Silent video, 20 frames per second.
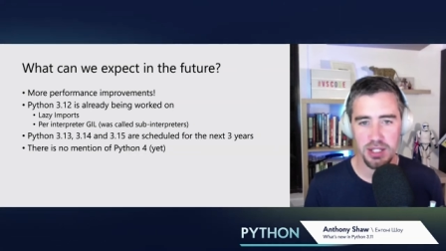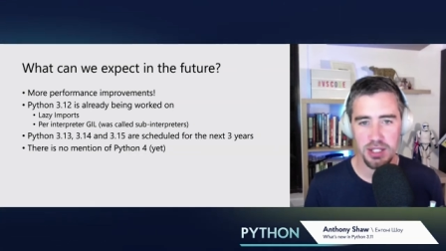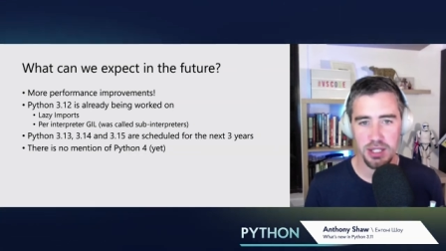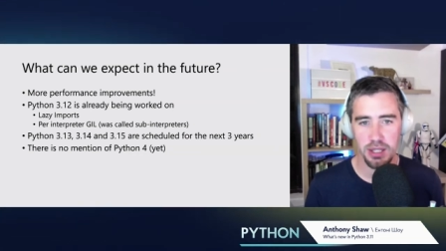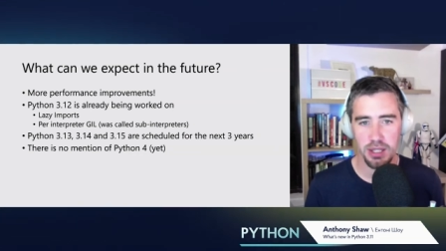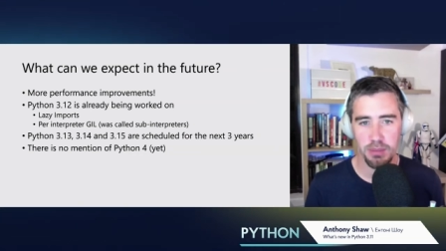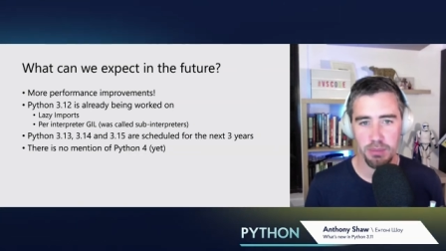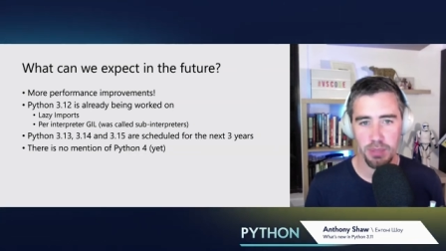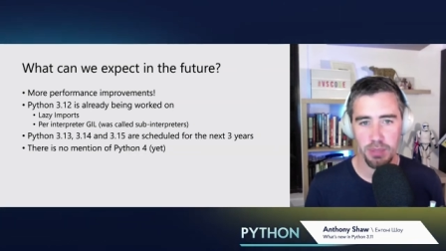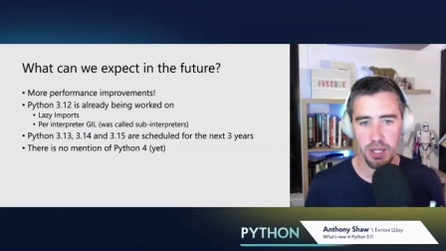
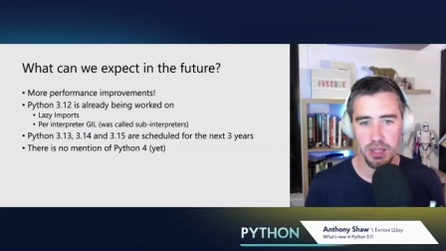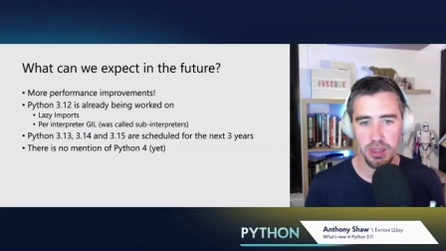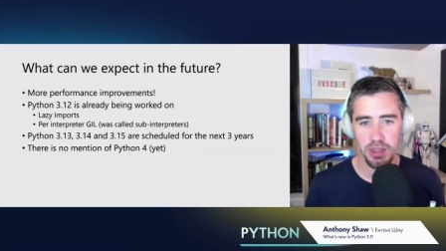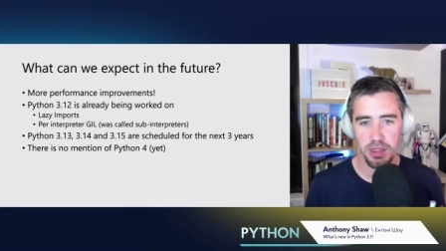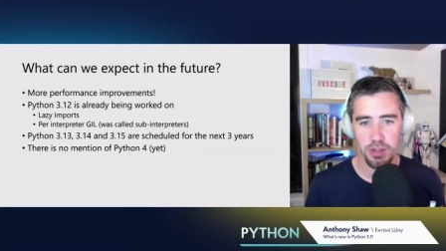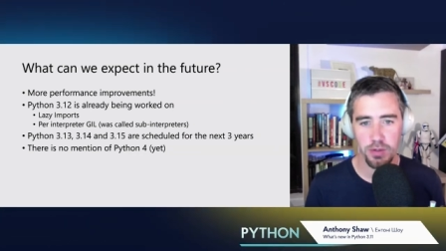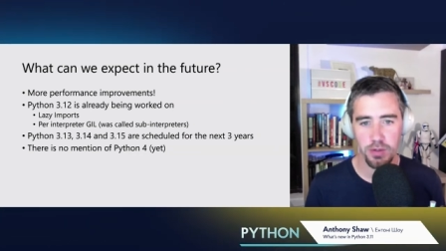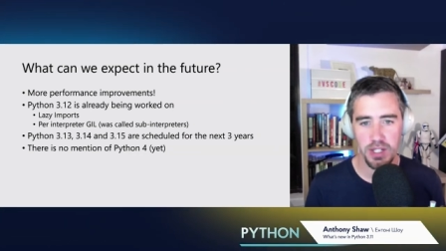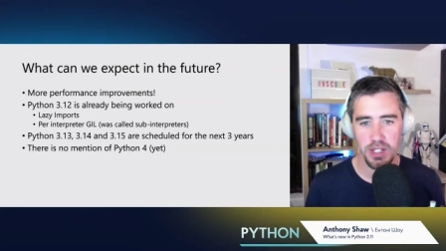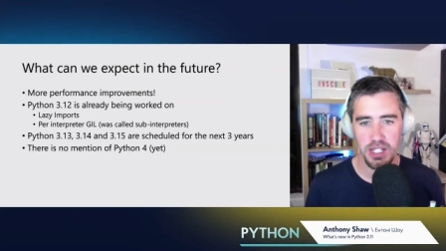that Python
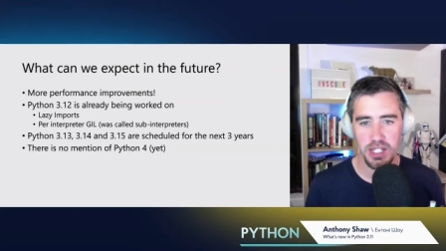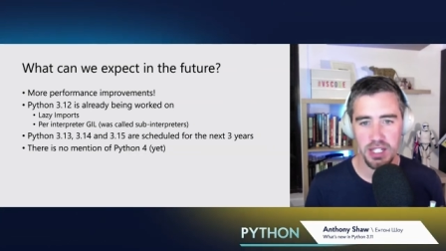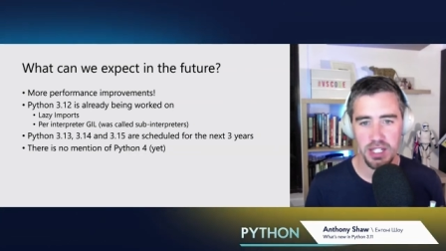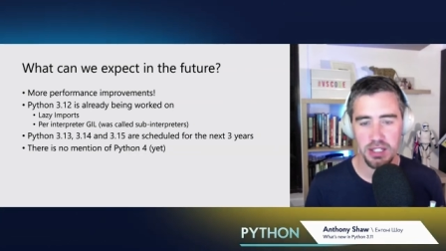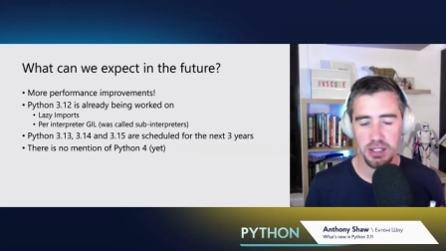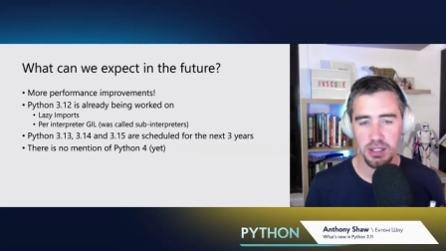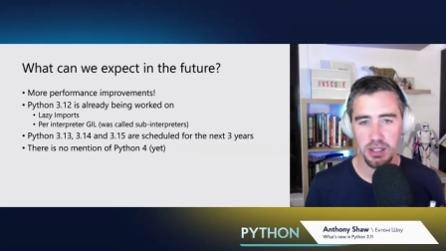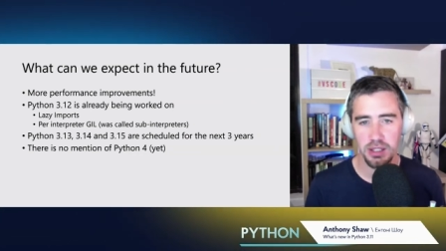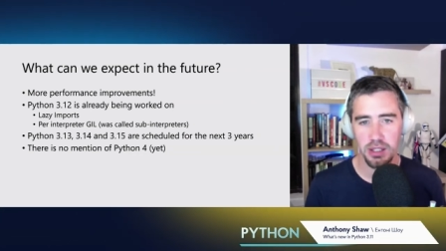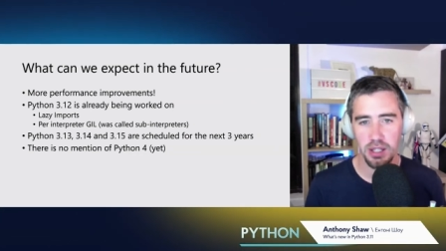3 did
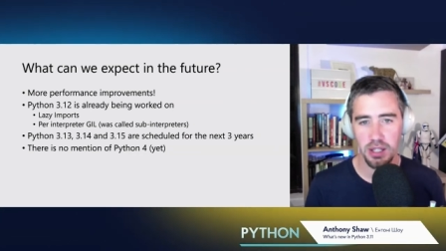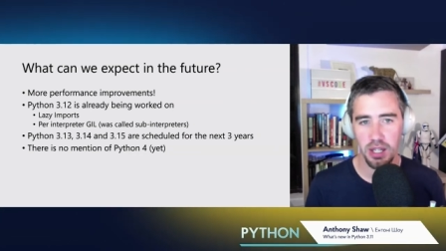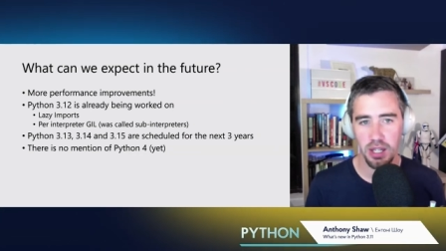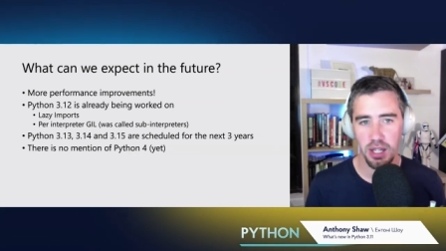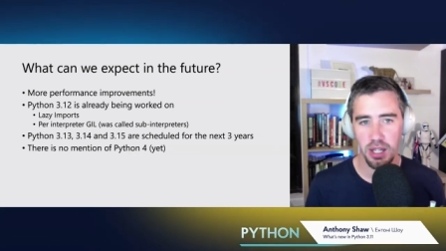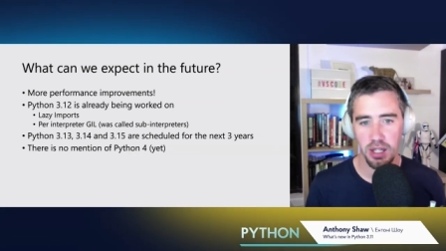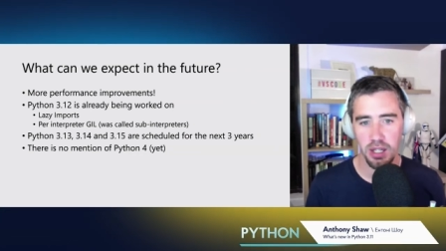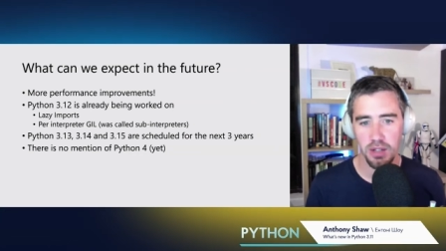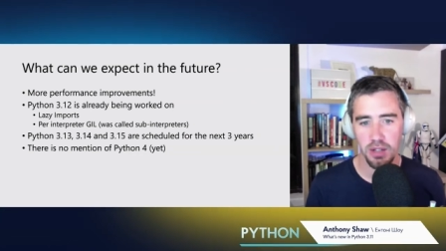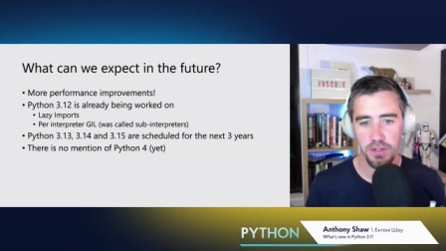
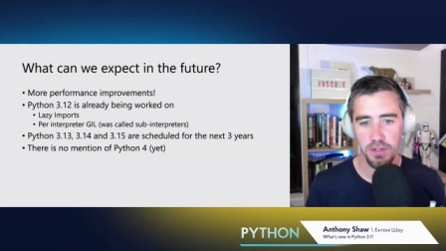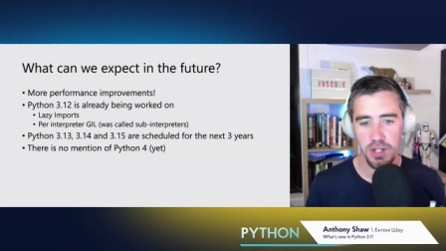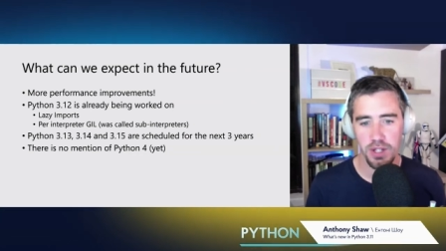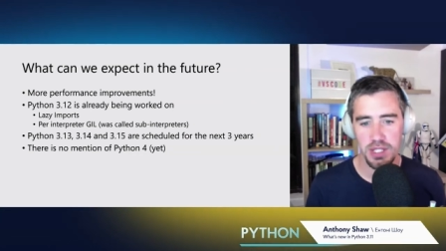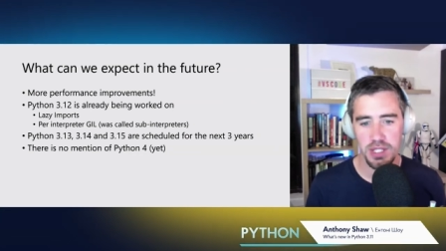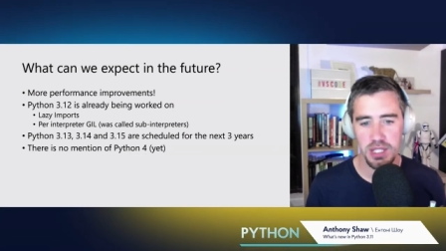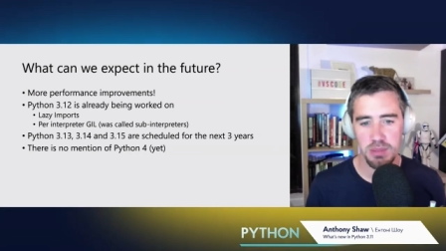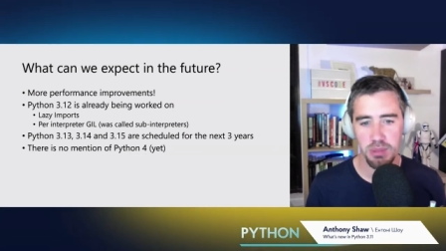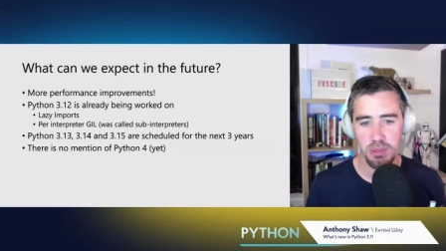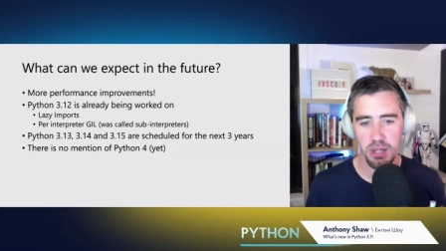uh,
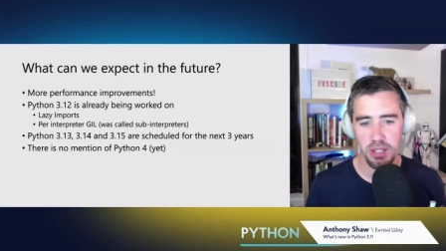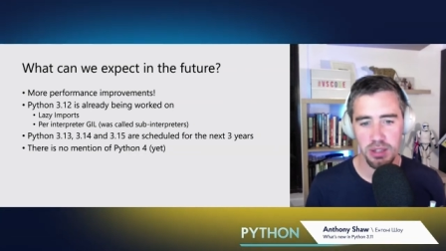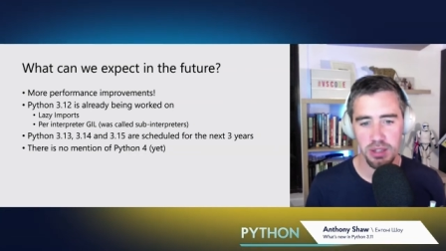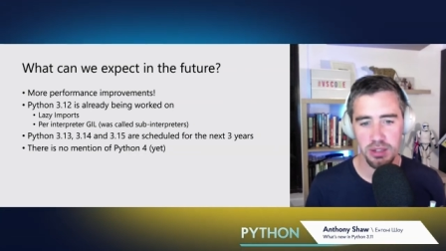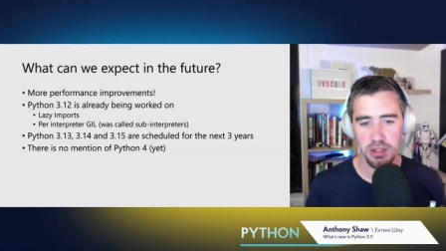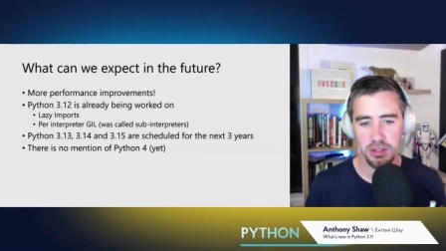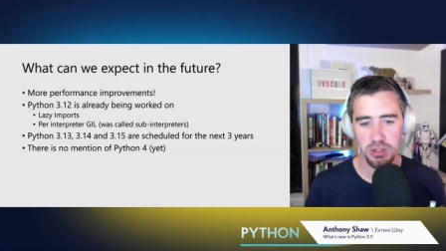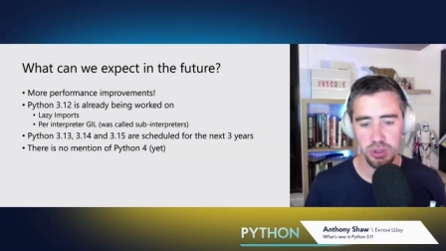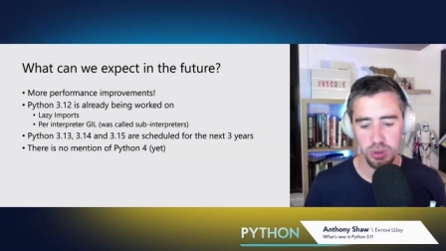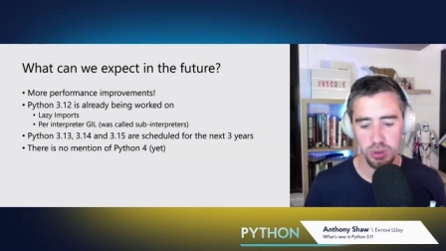versus Python
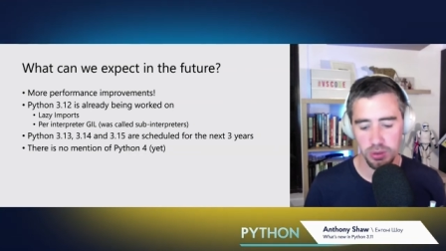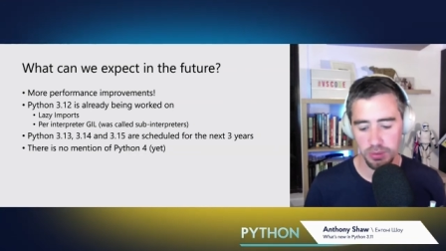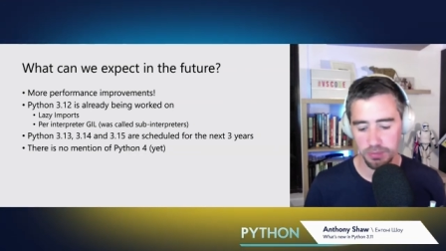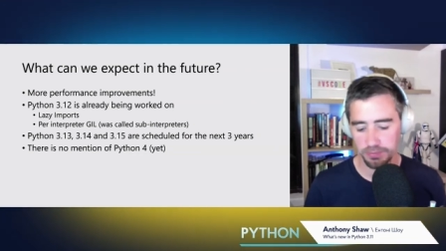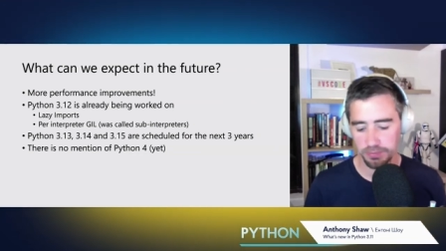2.